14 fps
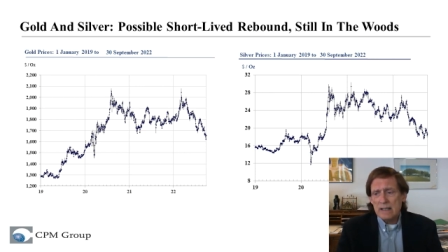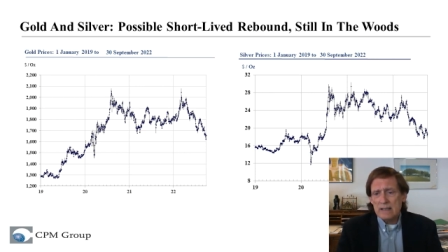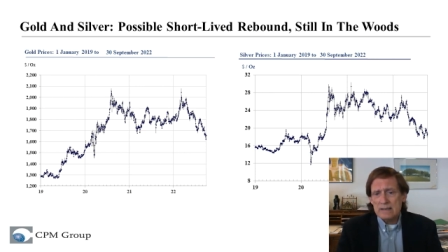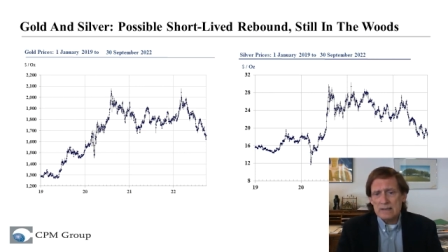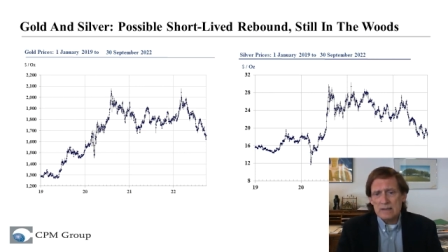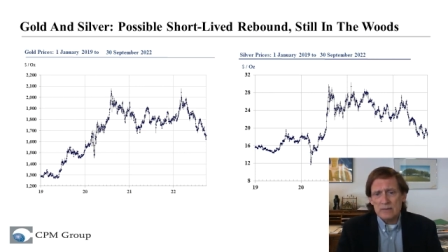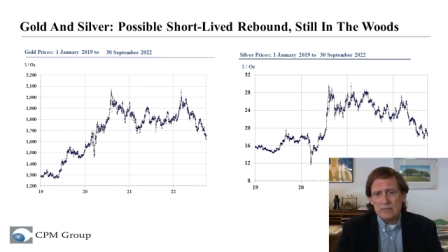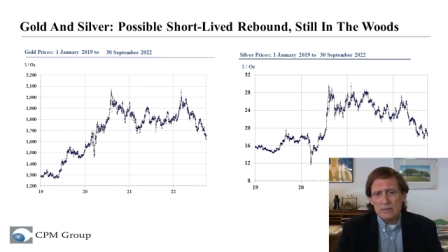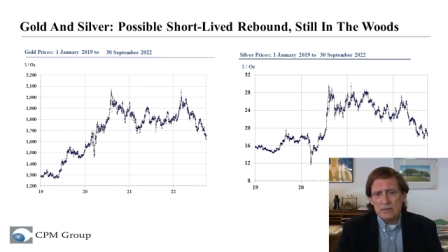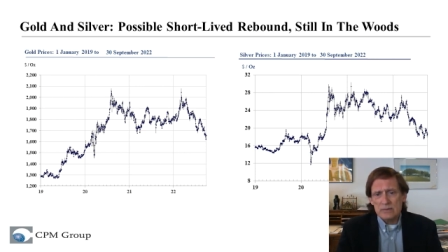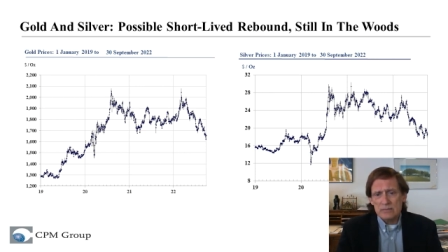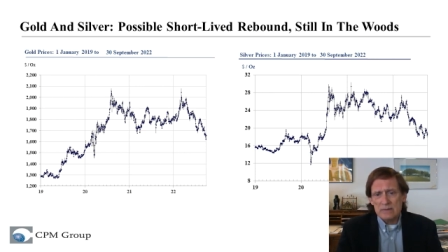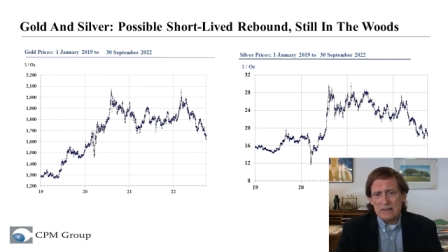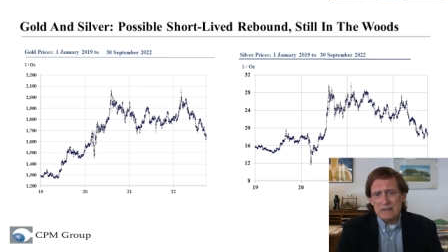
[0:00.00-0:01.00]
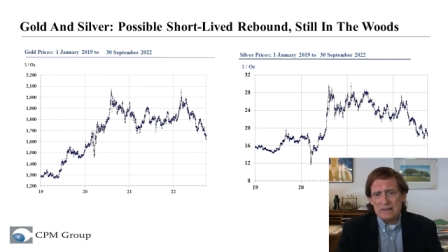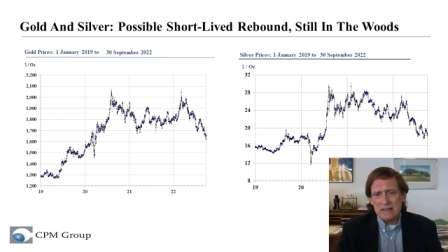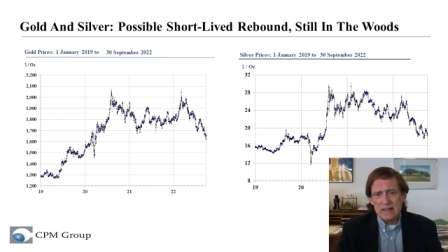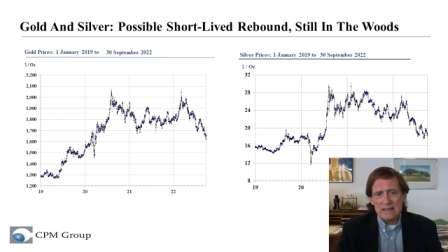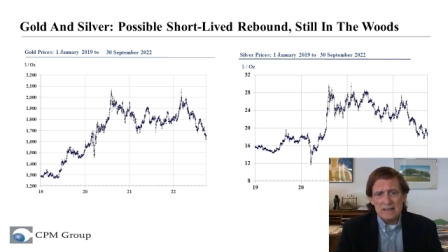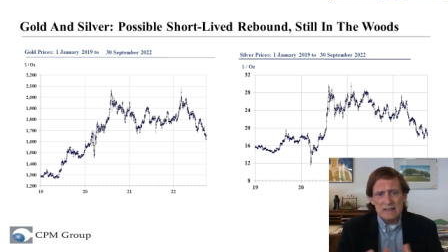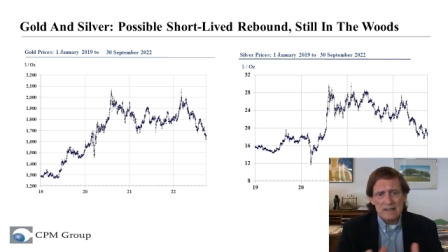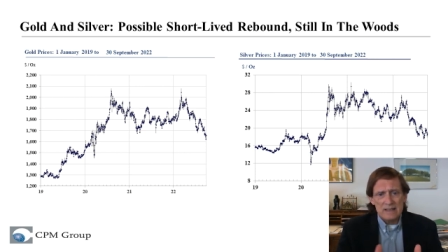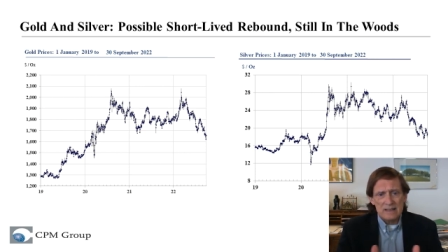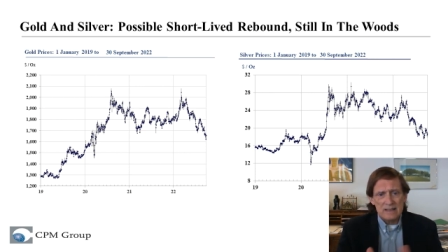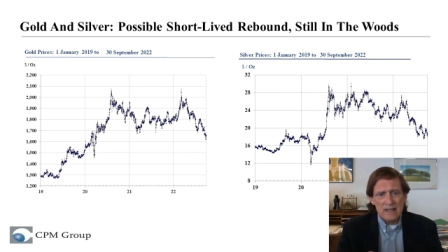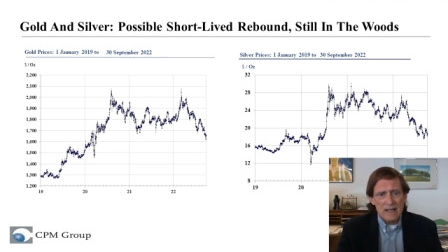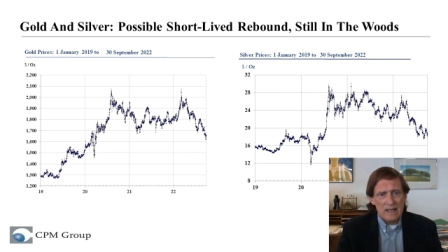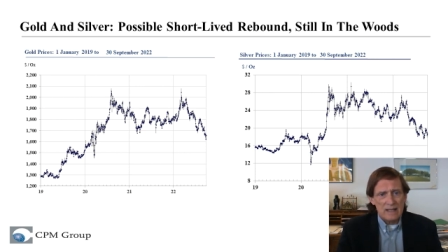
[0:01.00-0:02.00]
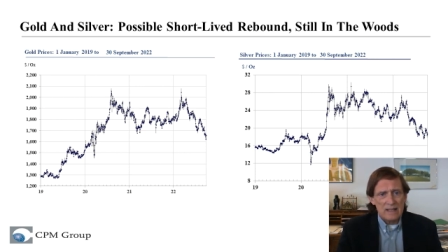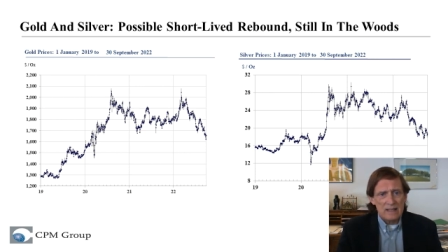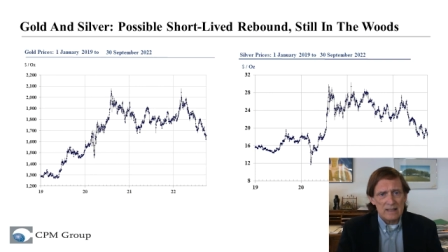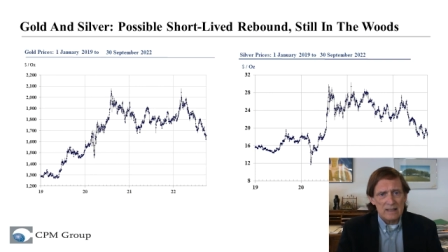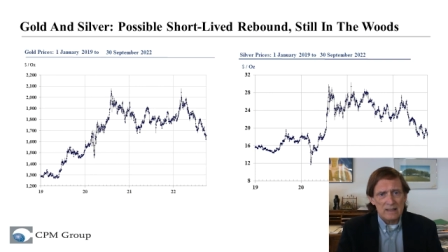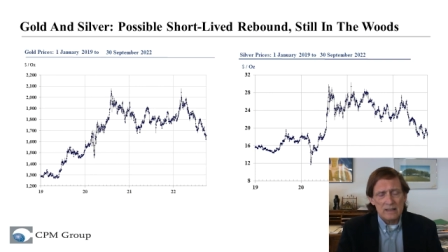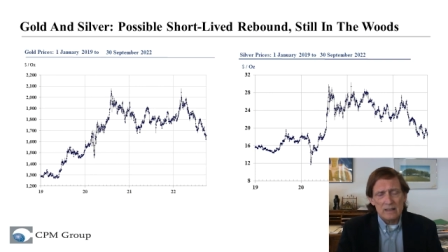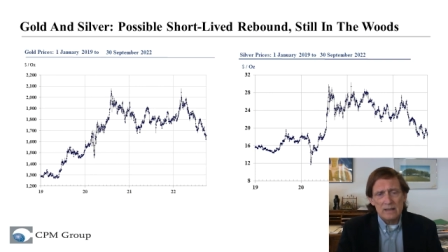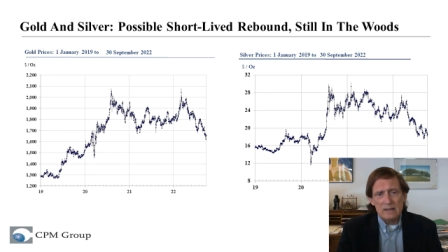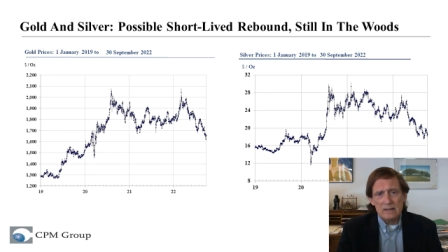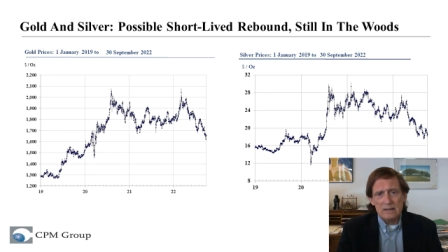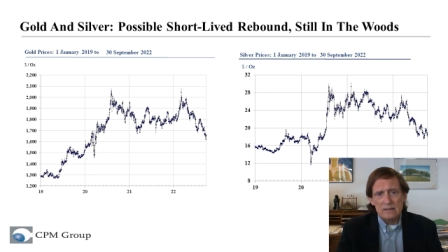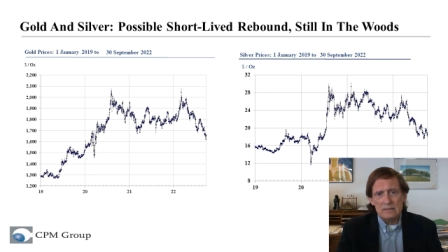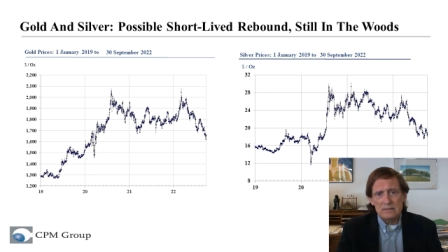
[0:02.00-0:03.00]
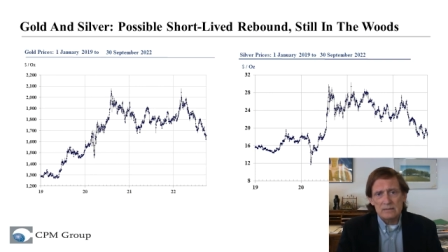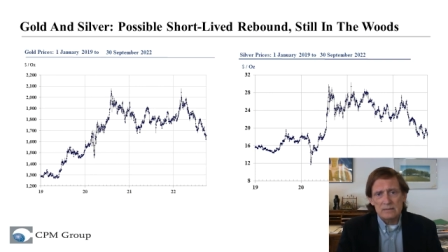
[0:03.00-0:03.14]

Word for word: and silver's around nineteen eighty, uh,